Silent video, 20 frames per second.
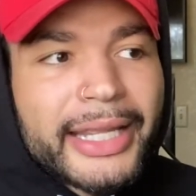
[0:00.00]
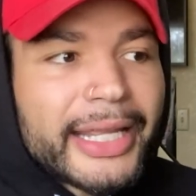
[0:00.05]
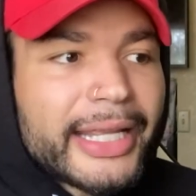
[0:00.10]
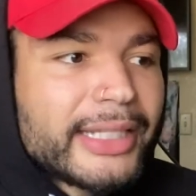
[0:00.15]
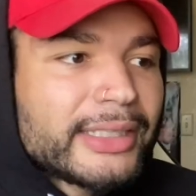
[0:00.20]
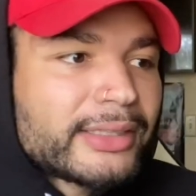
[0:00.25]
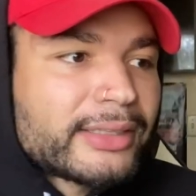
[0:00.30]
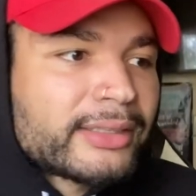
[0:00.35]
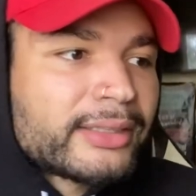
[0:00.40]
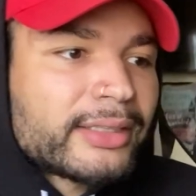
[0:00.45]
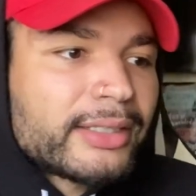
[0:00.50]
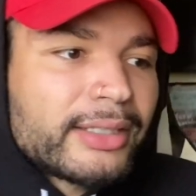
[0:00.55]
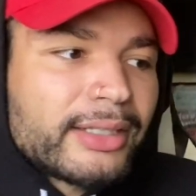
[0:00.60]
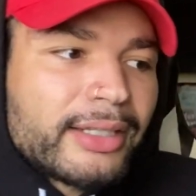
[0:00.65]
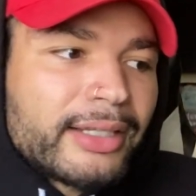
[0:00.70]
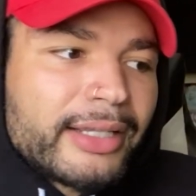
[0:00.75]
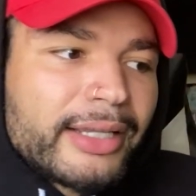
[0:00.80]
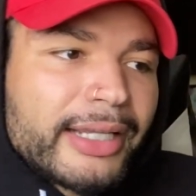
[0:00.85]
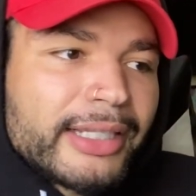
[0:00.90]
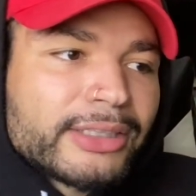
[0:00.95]

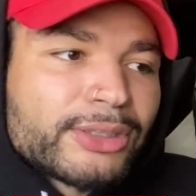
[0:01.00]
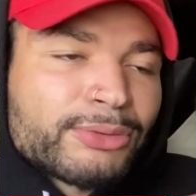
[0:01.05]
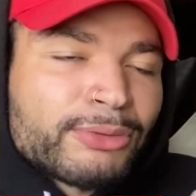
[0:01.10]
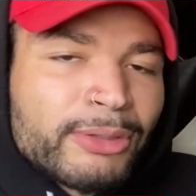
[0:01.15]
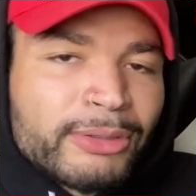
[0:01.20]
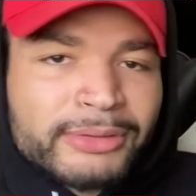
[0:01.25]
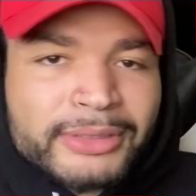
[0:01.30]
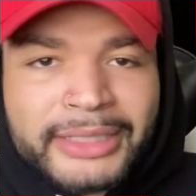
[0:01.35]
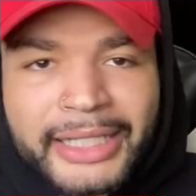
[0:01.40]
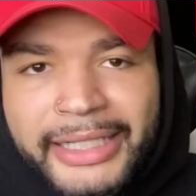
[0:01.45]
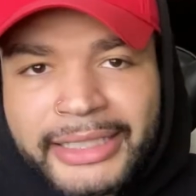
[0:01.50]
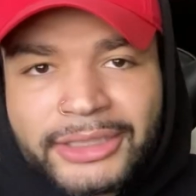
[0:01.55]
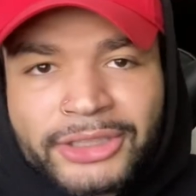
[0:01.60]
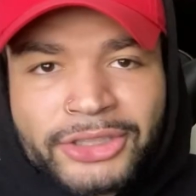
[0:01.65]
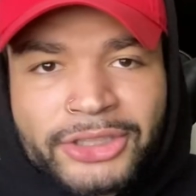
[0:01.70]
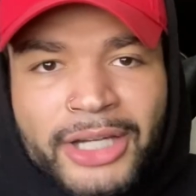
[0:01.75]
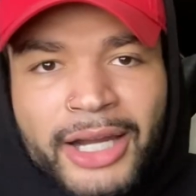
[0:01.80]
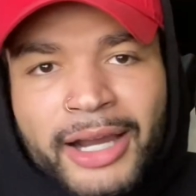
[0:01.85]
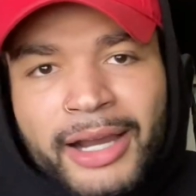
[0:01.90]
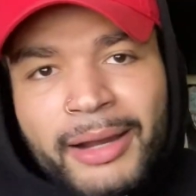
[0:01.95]
It's Rosé's
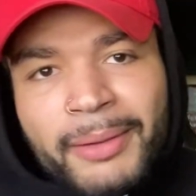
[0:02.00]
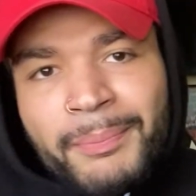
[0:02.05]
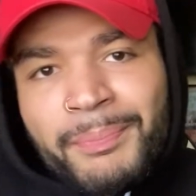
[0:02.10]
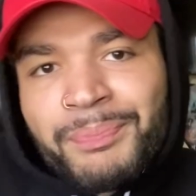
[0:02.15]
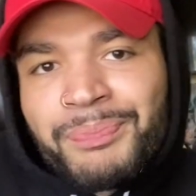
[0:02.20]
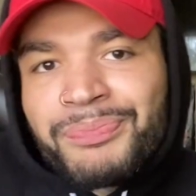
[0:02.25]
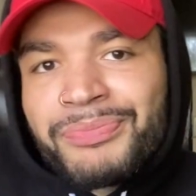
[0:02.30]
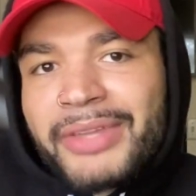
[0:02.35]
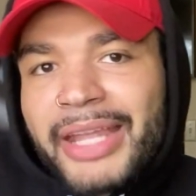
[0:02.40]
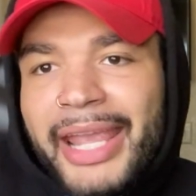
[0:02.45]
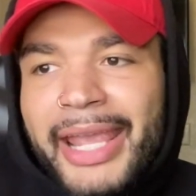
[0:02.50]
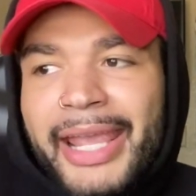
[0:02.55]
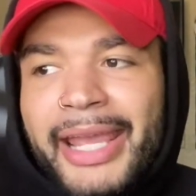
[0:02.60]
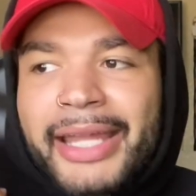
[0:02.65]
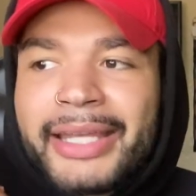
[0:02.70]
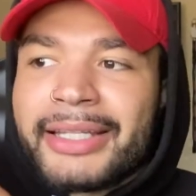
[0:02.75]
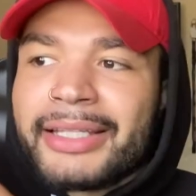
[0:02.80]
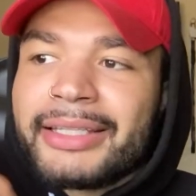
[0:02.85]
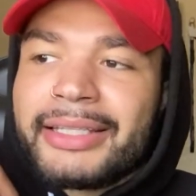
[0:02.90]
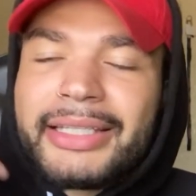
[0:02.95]
job
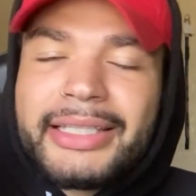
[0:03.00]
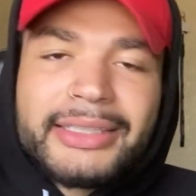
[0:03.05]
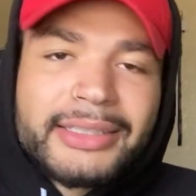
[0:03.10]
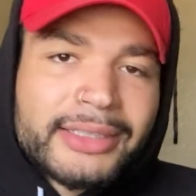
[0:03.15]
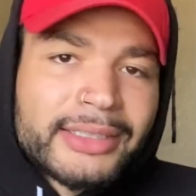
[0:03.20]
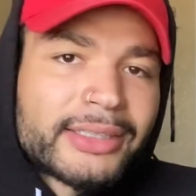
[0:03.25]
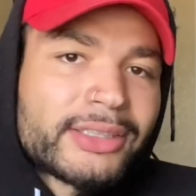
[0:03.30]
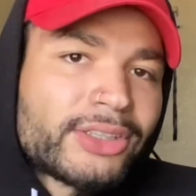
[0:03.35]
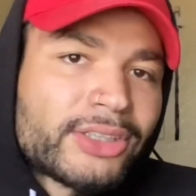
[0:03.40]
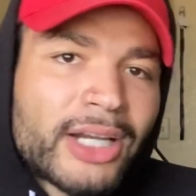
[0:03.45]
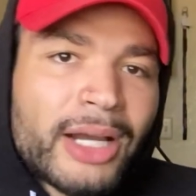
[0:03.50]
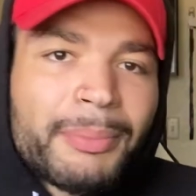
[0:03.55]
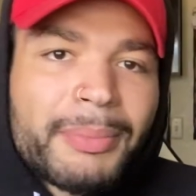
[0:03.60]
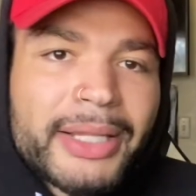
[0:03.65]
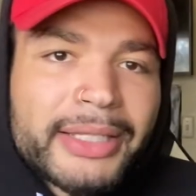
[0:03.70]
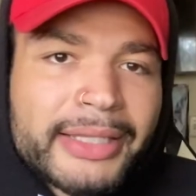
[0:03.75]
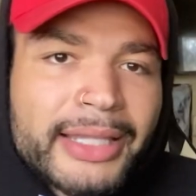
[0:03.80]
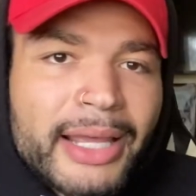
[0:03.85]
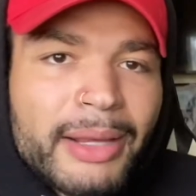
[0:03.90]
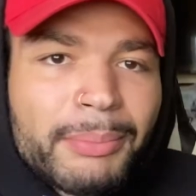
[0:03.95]
and Lisa's job
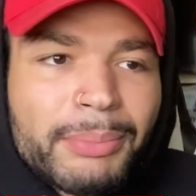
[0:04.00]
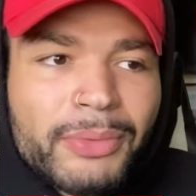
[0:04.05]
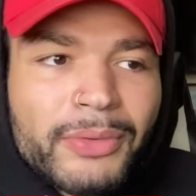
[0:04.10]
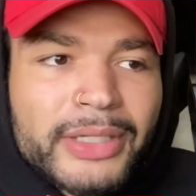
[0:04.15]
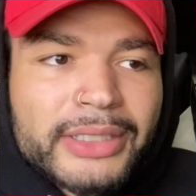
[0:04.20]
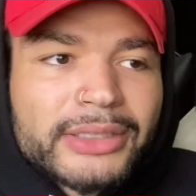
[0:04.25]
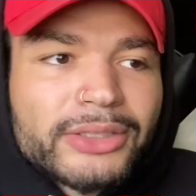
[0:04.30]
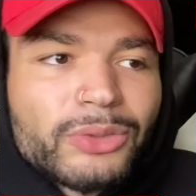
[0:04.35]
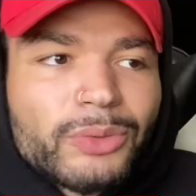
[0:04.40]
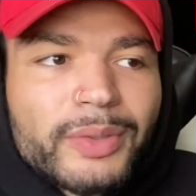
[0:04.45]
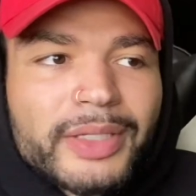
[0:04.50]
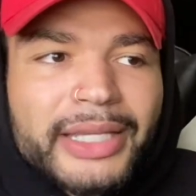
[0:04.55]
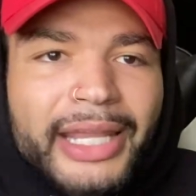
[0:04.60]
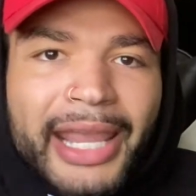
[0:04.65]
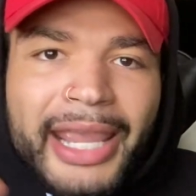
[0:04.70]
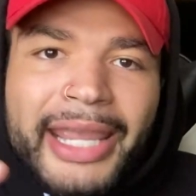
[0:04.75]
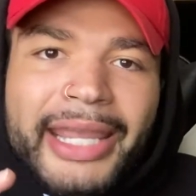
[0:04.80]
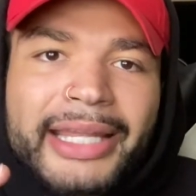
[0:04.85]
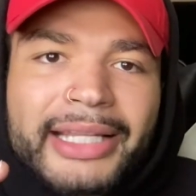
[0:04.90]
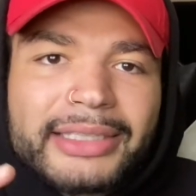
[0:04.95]
at that point to
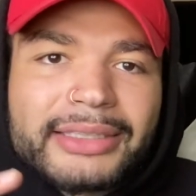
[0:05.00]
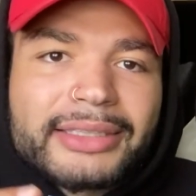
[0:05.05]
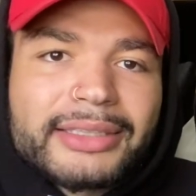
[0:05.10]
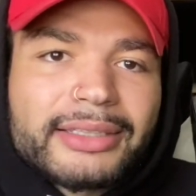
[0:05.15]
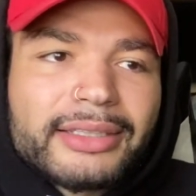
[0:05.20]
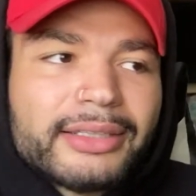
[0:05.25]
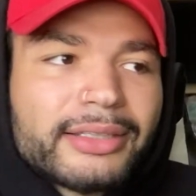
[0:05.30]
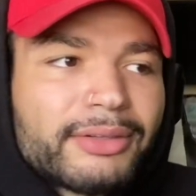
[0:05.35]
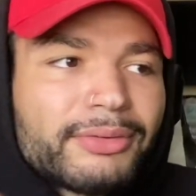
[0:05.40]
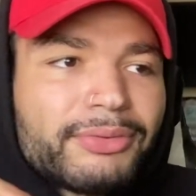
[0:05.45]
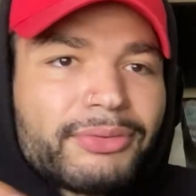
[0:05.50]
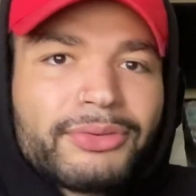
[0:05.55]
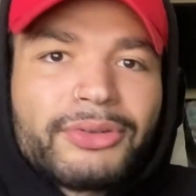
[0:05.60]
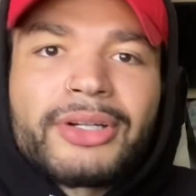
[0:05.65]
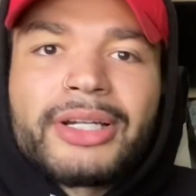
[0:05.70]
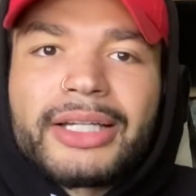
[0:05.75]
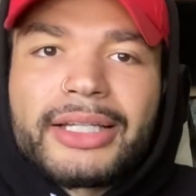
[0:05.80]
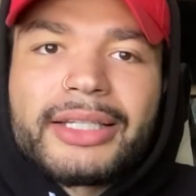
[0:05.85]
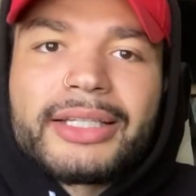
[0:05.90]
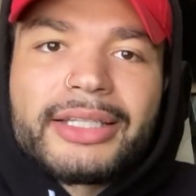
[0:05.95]
enhance the
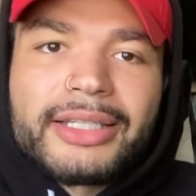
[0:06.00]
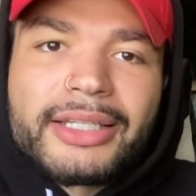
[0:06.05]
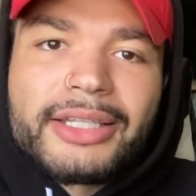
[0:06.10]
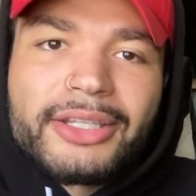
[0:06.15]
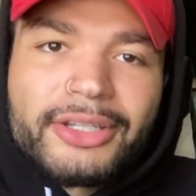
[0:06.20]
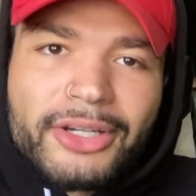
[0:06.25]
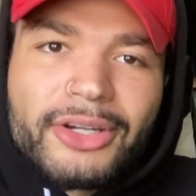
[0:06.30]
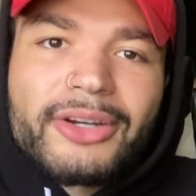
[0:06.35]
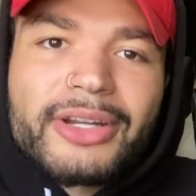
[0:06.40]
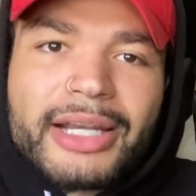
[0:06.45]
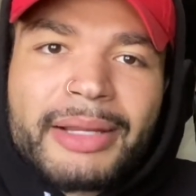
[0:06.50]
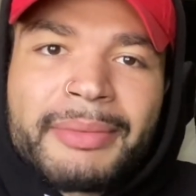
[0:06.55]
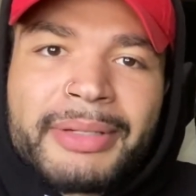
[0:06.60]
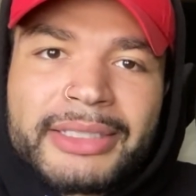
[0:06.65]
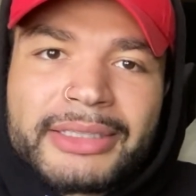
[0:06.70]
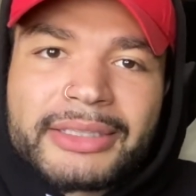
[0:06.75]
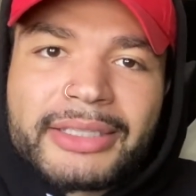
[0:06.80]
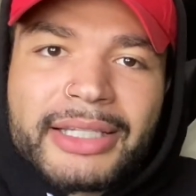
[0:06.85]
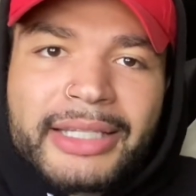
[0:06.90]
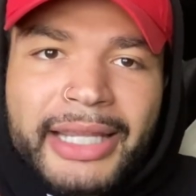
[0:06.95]
front. You know what I
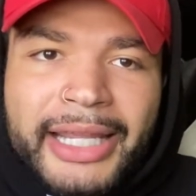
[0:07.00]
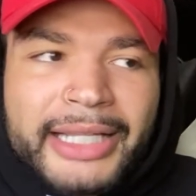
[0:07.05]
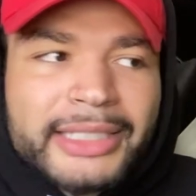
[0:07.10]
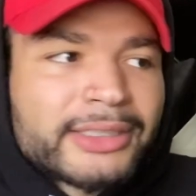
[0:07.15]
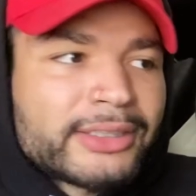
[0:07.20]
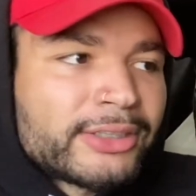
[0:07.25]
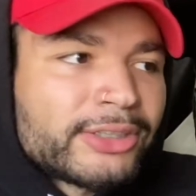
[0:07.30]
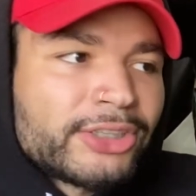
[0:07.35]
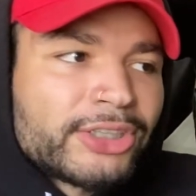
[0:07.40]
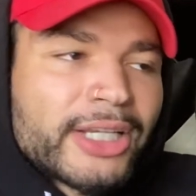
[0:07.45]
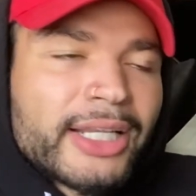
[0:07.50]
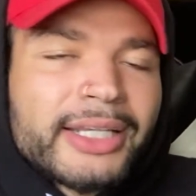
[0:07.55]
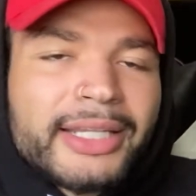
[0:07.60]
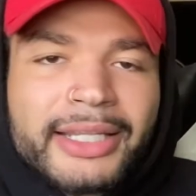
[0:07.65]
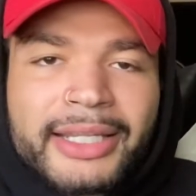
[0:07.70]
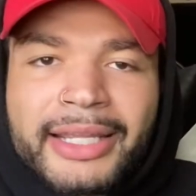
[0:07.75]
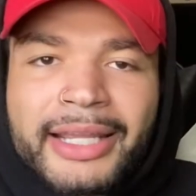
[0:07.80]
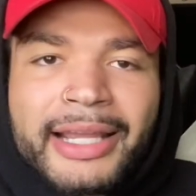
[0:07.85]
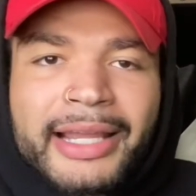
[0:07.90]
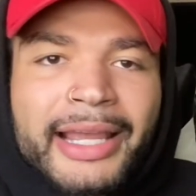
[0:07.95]
mean? To enhance
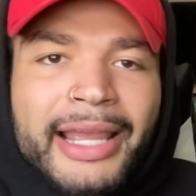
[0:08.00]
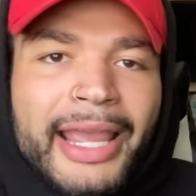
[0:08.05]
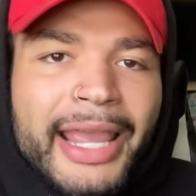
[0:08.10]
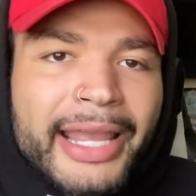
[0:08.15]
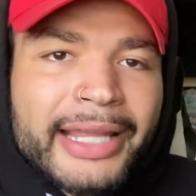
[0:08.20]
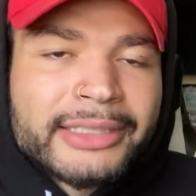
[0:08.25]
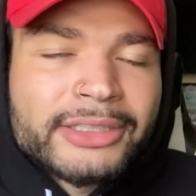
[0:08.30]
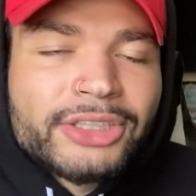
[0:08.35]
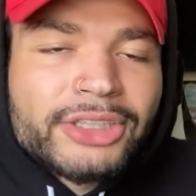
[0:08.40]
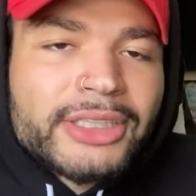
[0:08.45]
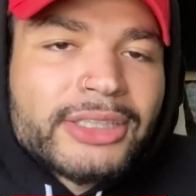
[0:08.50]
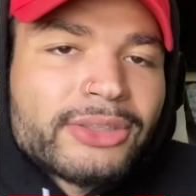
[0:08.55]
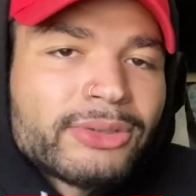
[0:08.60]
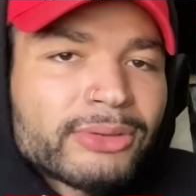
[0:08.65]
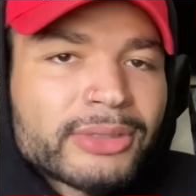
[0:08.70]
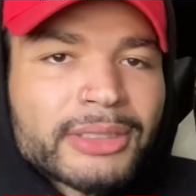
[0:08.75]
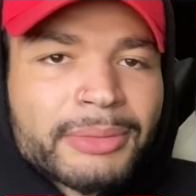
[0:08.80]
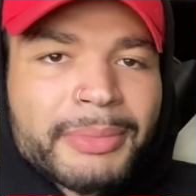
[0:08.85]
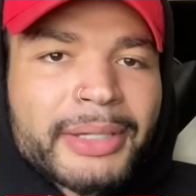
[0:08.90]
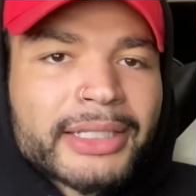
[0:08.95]
Jenny and
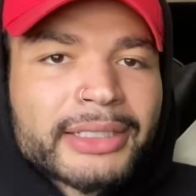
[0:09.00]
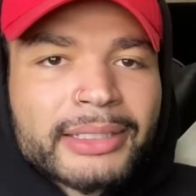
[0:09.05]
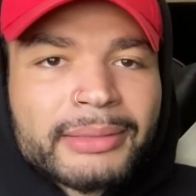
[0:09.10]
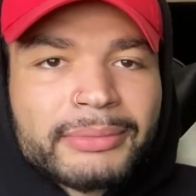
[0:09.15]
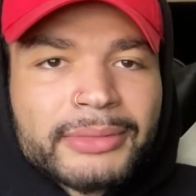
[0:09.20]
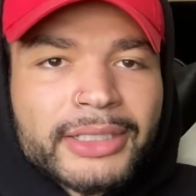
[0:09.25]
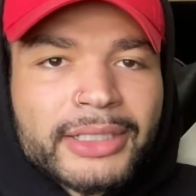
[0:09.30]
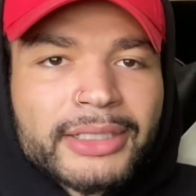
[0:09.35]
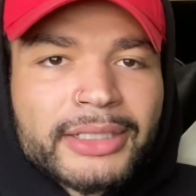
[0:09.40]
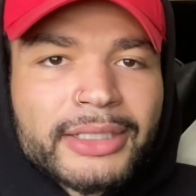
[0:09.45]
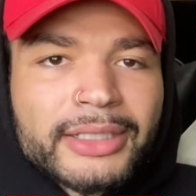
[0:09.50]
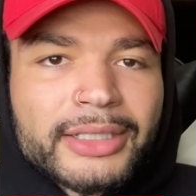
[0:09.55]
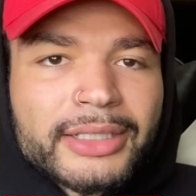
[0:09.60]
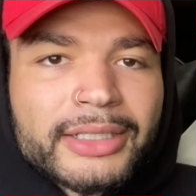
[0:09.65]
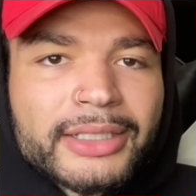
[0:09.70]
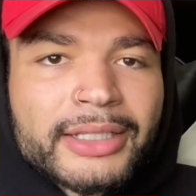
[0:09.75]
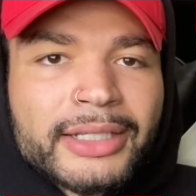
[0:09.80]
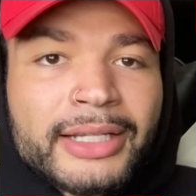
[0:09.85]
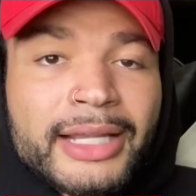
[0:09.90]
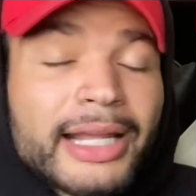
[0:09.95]
Jisoo to make them look
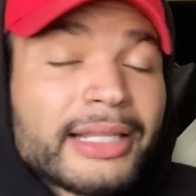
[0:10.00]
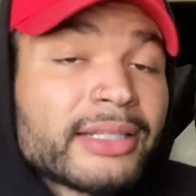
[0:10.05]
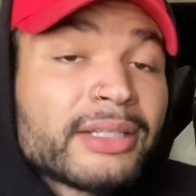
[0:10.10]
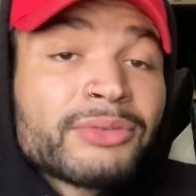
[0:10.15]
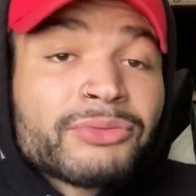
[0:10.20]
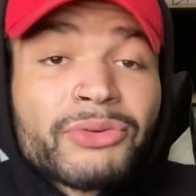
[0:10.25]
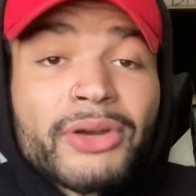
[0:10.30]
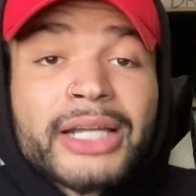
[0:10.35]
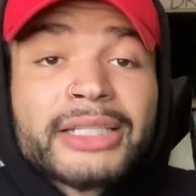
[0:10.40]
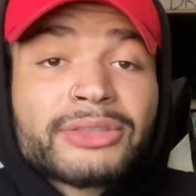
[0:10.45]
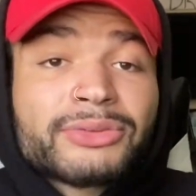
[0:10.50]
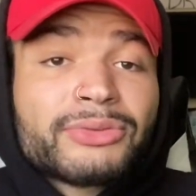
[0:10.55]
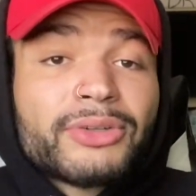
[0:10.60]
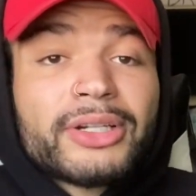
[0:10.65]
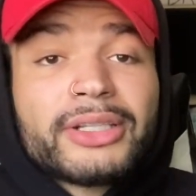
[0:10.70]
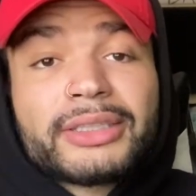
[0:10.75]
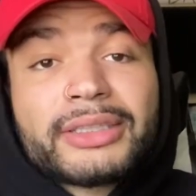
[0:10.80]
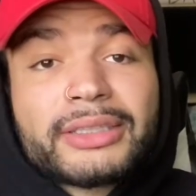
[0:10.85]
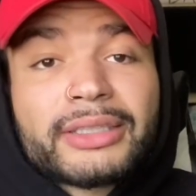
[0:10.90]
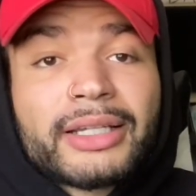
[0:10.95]
good. And then vice
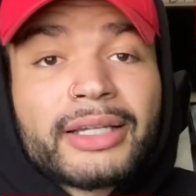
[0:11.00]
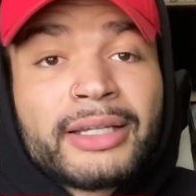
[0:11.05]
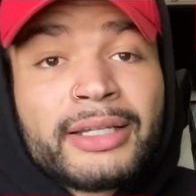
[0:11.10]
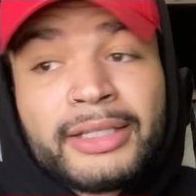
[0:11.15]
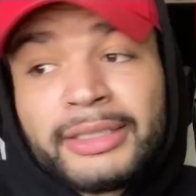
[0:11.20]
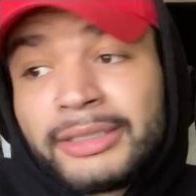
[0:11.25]
versa.